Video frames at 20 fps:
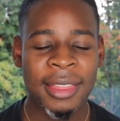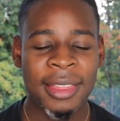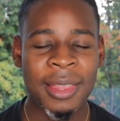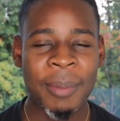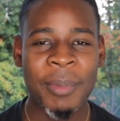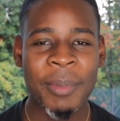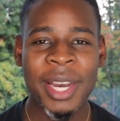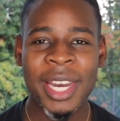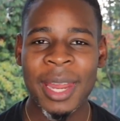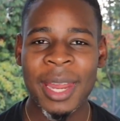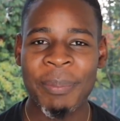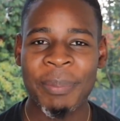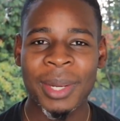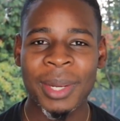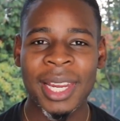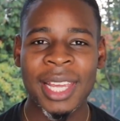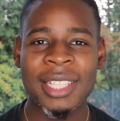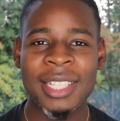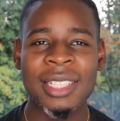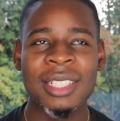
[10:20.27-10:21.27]
the
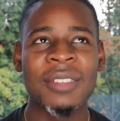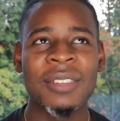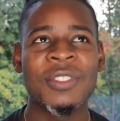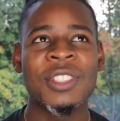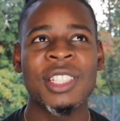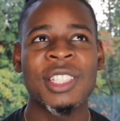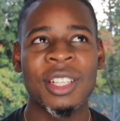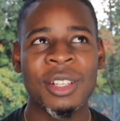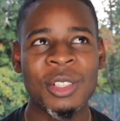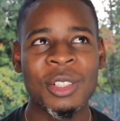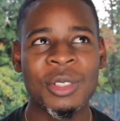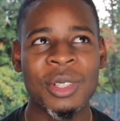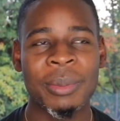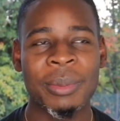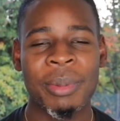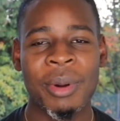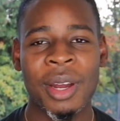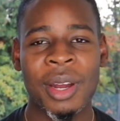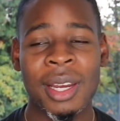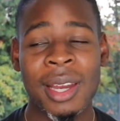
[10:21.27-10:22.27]
manipulation of
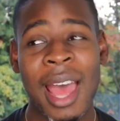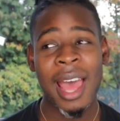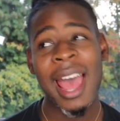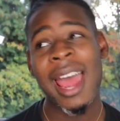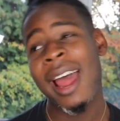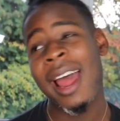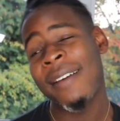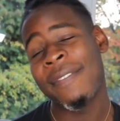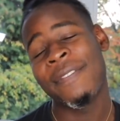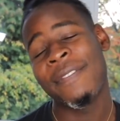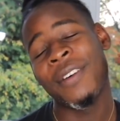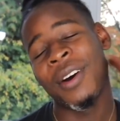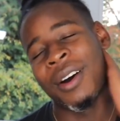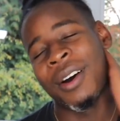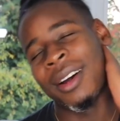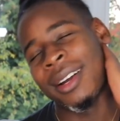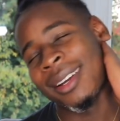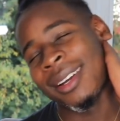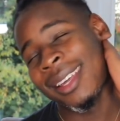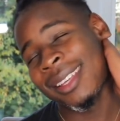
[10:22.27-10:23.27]
children point. And I
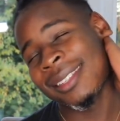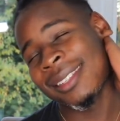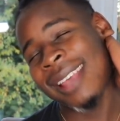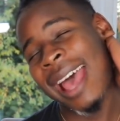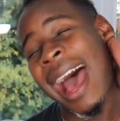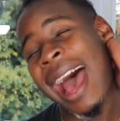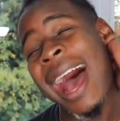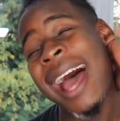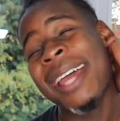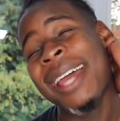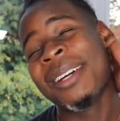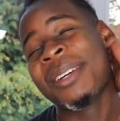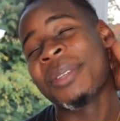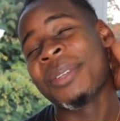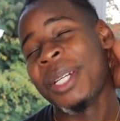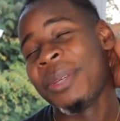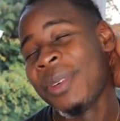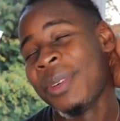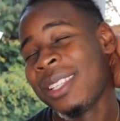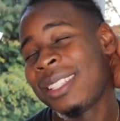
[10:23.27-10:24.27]
thought this, I
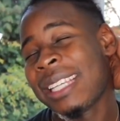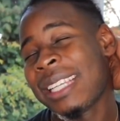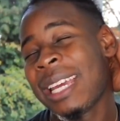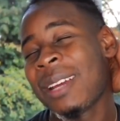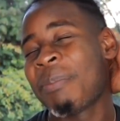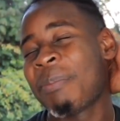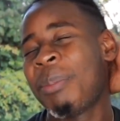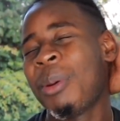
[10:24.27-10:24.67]
agree with Jake